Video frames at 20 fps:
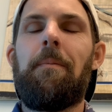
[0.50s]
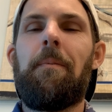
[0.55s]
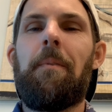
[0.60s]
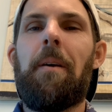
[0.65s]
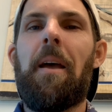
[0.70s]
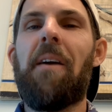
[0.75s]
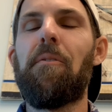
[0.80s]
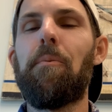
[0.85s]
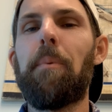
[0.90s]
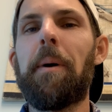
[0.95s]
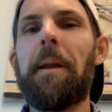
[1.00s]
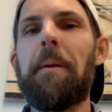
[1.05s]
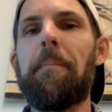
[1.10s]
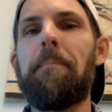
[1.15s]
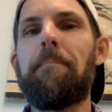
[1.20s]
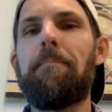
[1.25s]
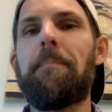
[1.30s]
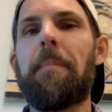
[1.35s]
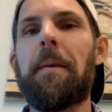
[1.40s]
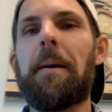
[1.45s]
Hey
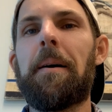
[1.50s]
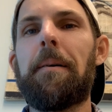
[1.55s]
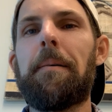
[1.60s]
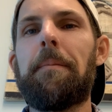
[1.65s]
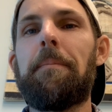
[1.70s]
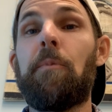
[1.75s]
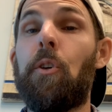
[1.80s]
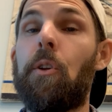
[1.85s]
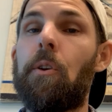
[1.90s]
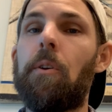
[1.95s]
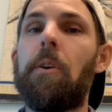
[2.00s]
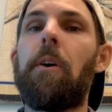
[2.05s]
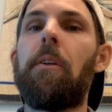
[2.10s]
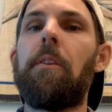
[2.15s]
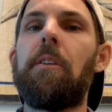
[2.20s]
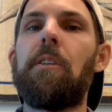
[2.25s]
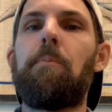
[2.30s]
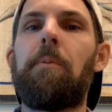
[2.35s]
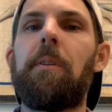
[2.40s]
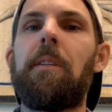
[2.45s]
everybody, you don't know
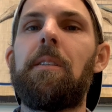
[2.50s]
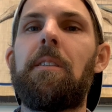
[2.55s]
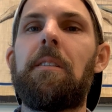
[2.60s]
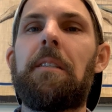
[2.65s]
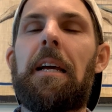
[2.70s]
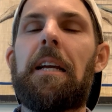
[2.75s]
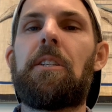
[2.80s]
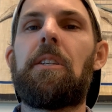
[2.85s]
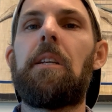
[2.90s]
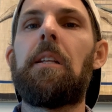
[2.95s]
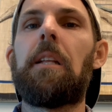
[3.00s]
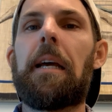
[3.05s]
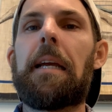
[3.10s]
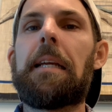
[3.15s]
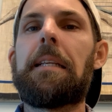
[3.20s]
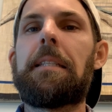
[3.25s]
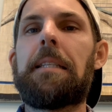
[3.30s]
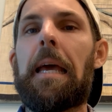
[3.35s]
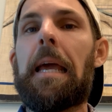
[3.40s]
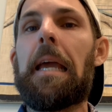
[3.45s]
this, but this is actually
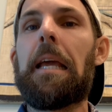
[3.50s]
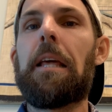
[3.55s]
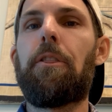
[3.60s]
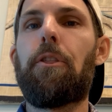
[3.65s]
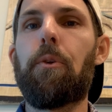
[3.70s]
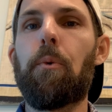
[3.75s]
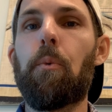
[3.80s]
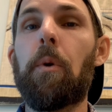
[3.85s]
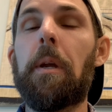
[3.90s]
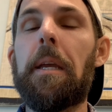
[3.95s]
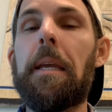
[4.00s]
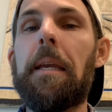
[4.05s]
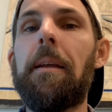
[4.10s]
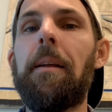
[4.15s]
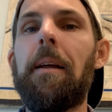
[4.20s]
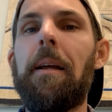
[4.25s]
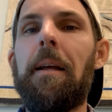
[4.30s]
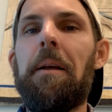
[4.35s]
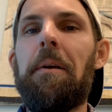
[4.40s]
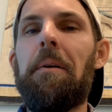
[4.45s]
like take three
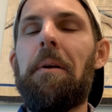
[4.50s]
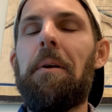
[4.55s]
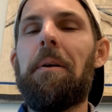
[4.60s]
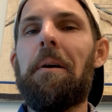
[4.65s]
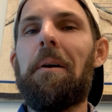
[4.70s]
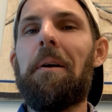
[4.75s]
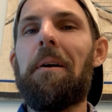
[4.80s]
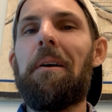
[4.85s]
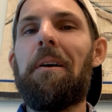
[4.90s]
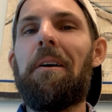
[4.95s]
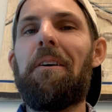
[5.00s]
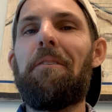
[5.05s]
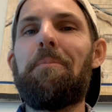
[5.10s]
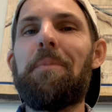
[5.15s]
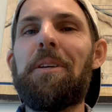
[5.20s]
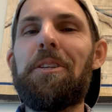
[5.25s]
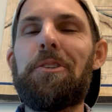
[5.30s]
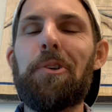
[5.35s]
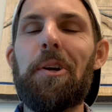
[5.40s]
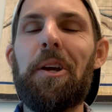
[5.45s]
of
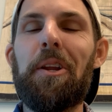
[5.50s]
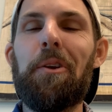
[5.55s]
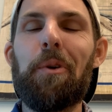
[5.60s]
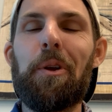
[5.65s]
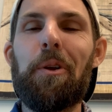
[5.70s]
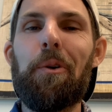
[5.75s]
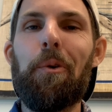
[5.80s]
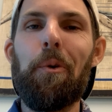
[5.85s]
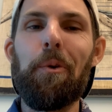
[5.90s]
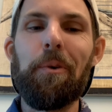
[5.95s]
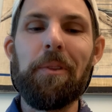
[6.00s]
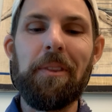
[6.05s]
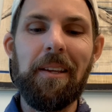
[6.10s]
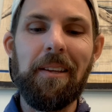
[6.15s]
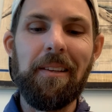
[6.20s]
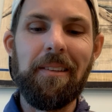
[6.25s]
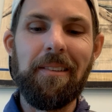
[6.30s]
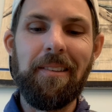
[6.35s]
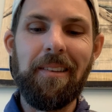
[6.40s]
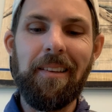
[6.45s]
me trying to record
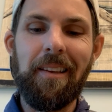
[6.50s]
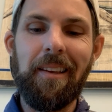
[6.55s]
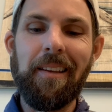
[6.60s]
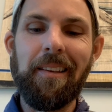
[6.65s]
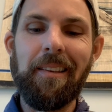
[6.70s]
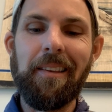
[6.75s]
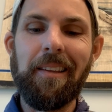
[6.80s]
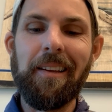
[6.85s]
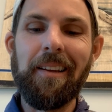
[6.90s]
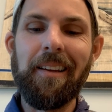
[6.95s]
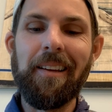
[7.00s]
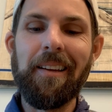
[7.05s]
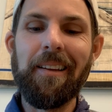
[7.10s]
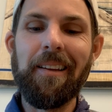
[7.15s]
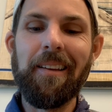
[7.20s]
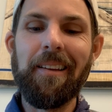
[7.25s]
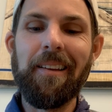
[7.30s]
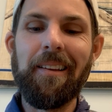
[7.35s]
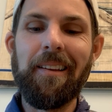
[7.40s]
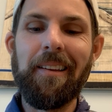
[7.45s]
this, and
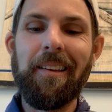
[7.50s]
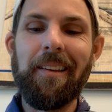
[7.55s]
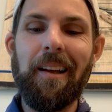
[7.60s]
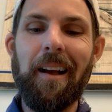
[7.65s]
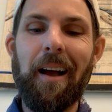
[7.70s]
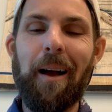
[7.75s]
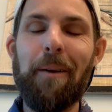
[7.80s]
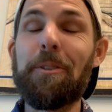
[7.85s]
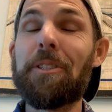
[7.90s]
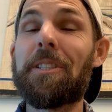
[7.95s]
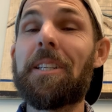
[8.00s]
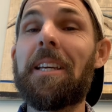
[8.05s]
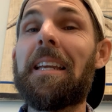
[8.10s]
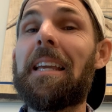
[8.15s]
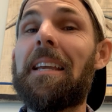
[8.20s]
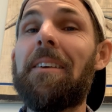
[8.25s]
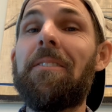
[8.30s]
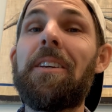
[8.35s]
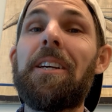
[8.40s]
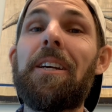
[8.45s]
I'm just going to
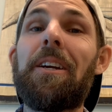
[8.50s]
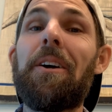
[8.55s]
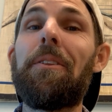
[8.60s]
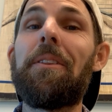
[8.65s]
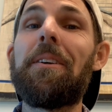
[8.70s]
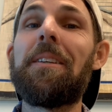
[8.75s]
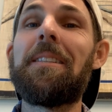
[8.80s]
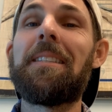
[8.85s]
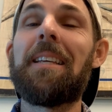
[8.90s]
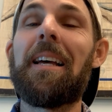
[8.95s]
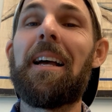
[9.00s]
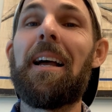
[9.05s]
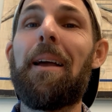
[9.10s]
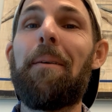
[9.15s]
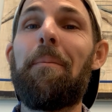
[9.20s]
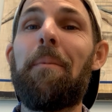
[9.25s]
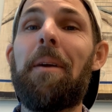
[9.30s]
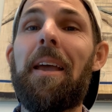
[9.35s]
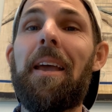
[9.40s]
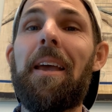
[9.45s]
give it a go this
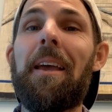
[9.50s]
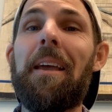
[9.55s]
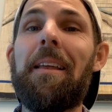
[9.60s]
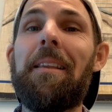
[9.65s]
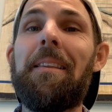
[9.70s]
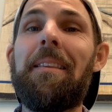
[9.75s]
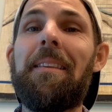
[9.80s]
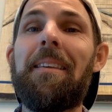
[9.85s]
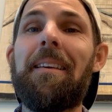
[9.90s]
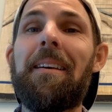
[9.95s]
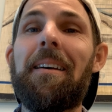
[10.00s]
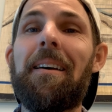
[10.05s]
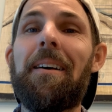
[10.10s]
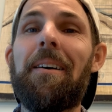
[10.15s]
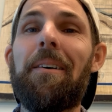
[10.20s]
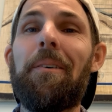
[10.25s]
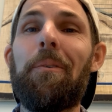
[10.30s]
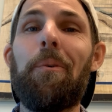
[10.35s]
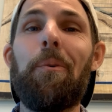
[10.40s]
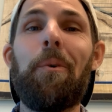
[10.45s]
time, and
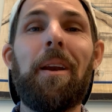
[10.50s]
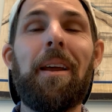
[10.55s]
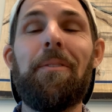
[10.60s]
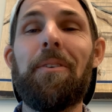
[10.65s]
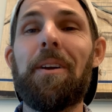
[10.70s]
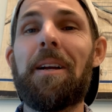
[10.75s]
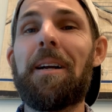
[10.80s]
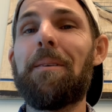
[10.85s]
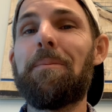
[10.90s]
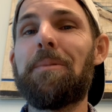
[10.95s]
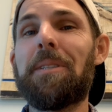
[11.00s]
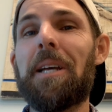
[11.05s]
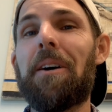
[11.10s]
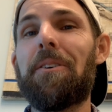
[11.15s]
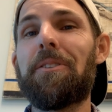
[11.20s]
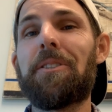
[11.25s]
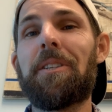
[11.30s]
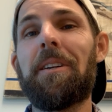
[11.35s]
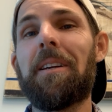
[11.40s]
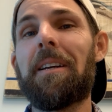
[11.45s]
whatever comes
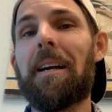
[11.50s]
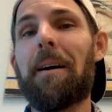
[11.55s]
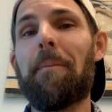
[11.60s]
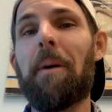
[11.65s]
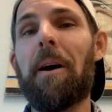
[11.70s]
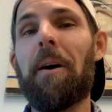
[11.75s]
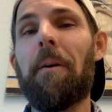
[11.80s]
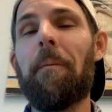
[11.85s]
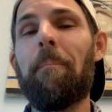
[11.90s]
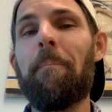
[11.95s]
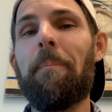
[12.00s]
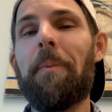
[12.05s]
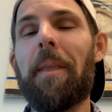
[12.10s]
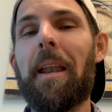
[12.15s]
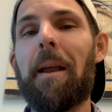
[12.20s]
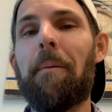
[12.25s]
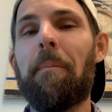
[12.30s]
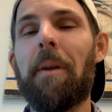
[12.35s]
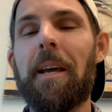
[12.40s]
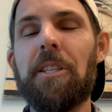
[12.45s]
out is going to come out.
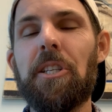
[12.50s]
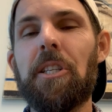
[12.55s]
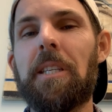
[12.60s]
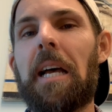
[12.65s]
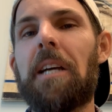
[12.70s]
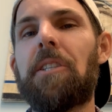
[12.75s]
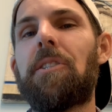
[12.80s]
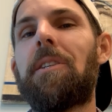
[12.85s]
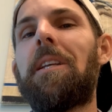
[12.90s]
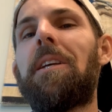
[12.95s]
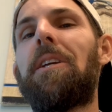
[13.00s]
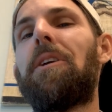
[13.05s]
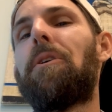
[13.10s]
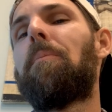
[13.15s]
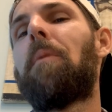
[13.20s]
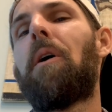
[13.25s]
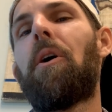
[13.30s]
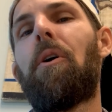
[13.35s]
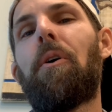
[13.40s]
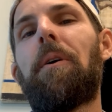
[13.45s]
And I'm going to just ask you to hear
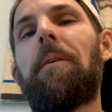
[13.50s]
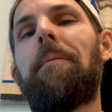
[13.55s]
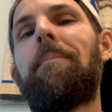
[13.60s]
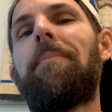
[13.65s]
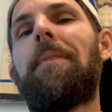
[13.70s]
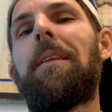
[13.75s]
my heart